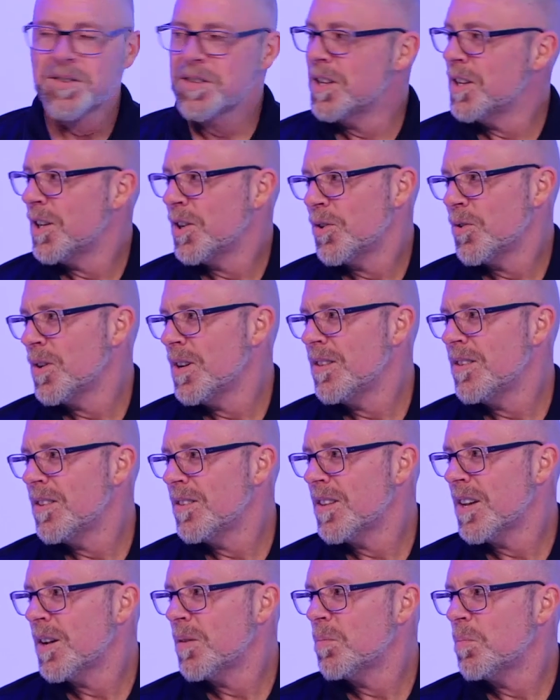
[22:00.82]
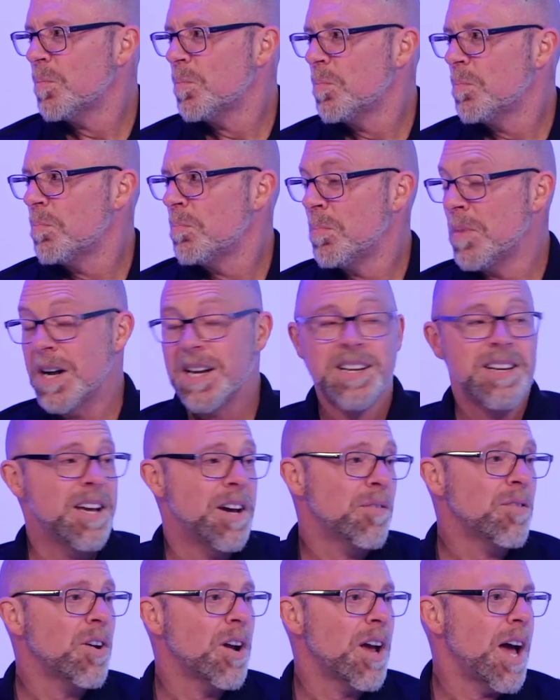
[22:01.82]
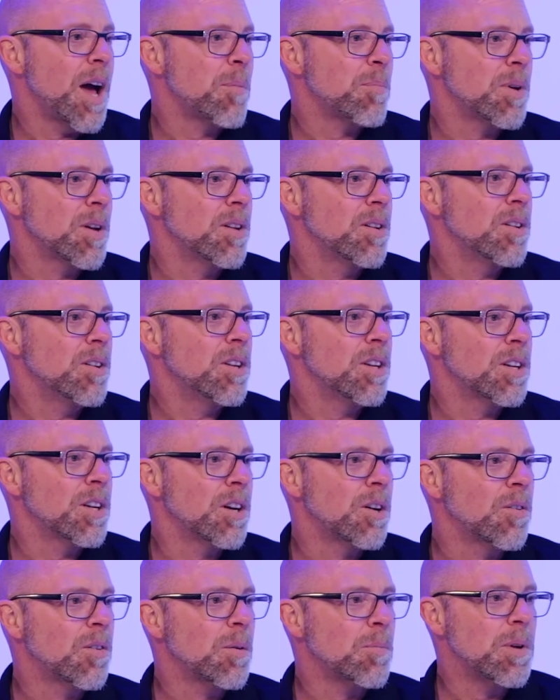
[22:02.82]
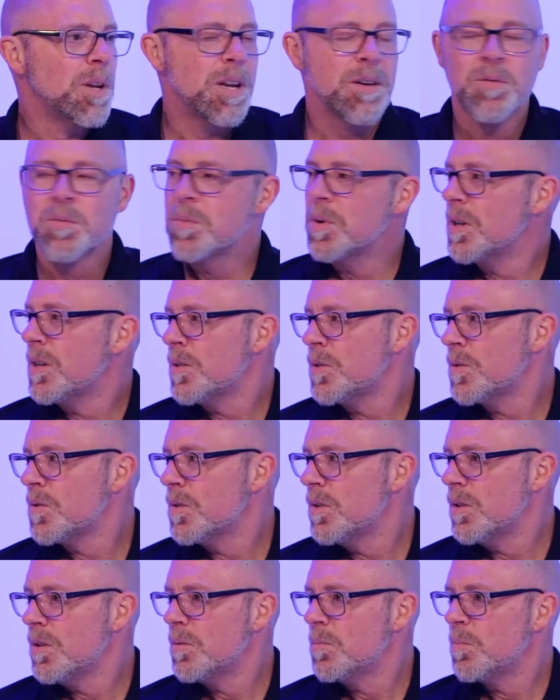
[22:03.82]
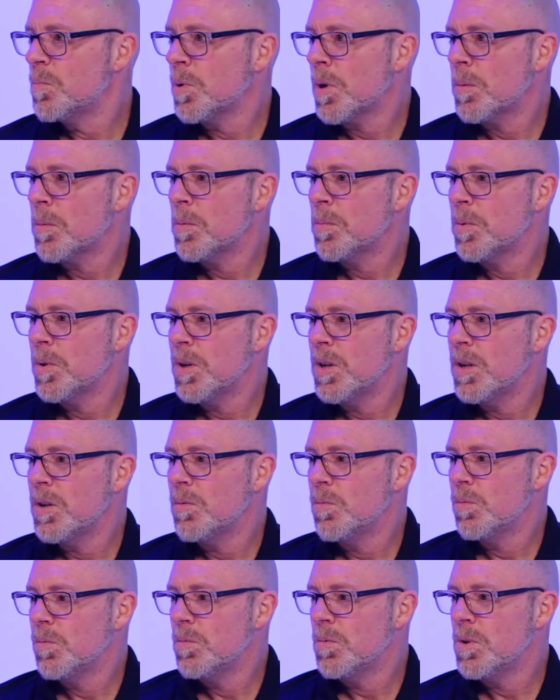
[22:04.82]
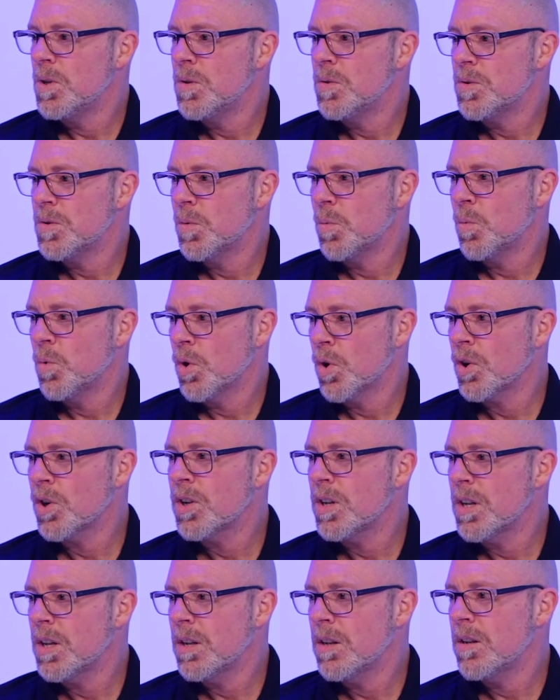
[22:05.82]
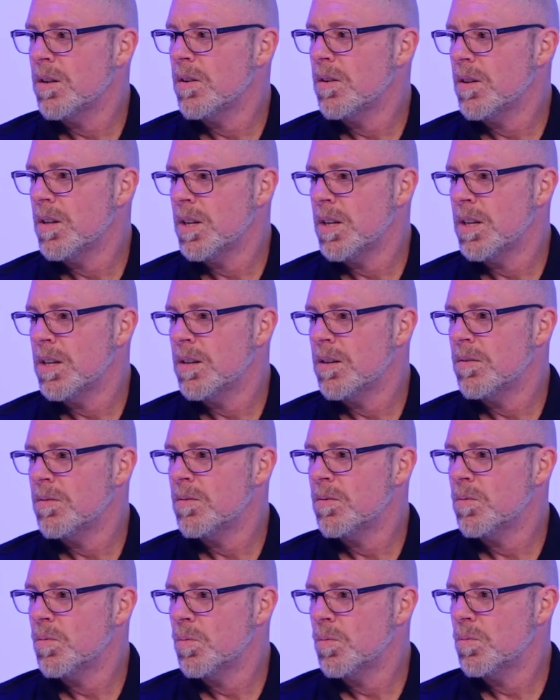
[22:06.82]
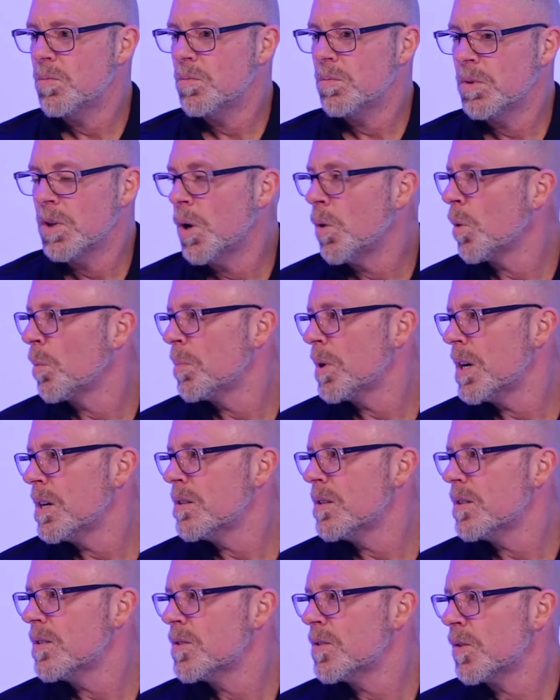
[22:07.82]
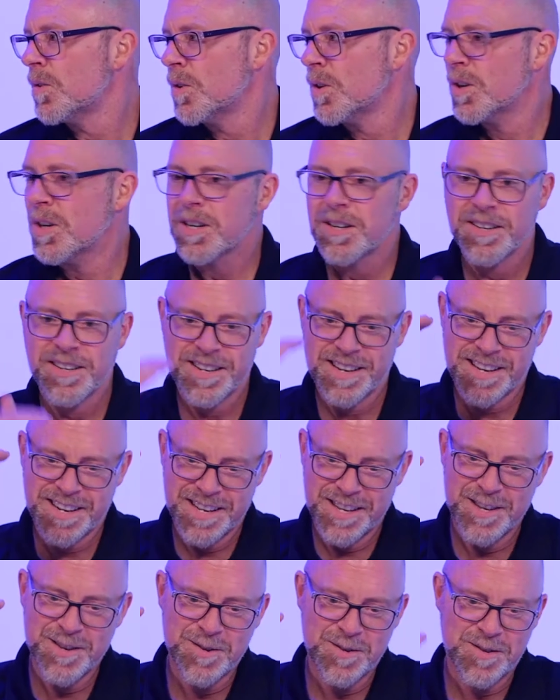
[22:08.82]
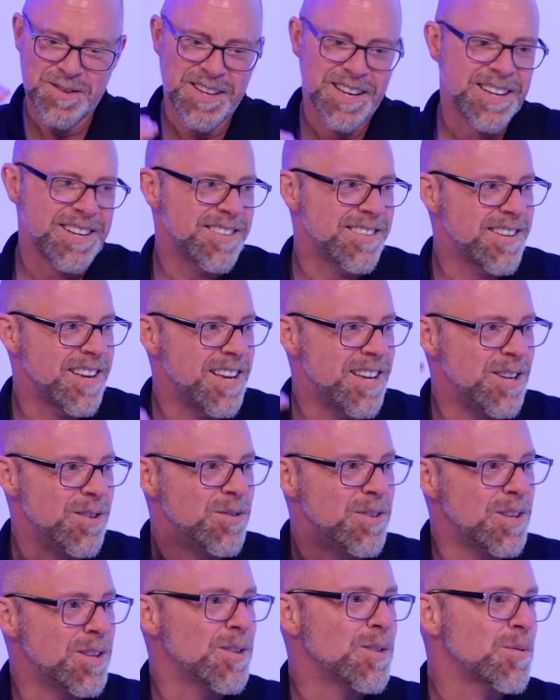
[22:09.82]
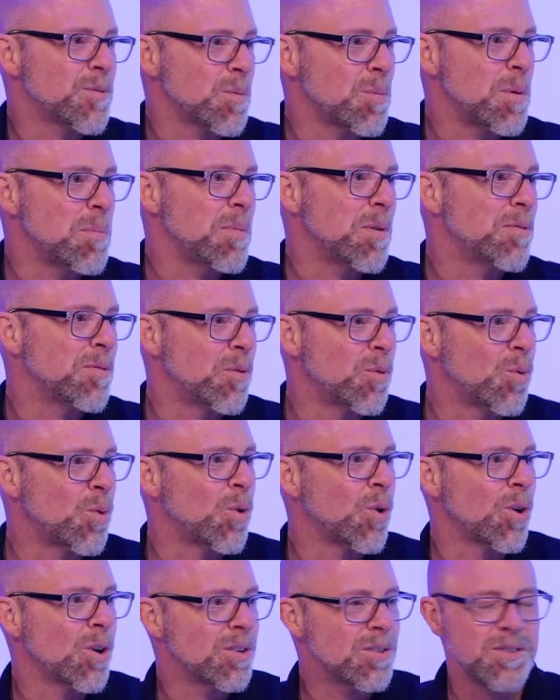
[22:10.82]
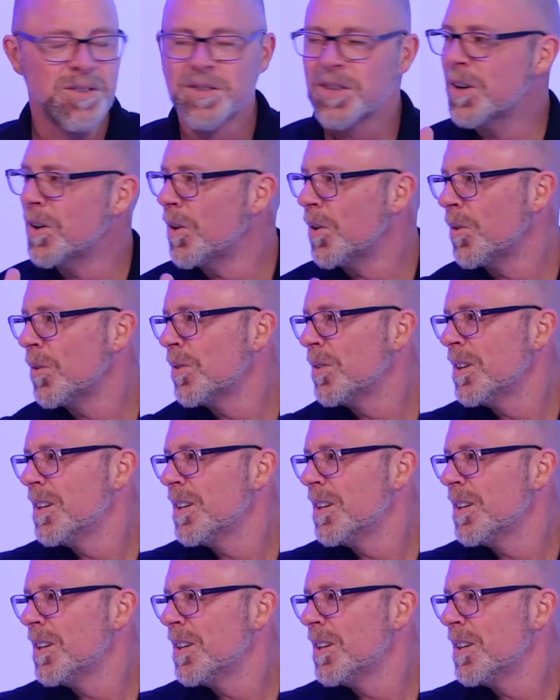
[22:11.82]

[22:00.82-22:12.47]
can agree that might never happen. Everybody's probably used to working in lower budgets, so they're going to kind of use that as, hey, you did this for me before. So,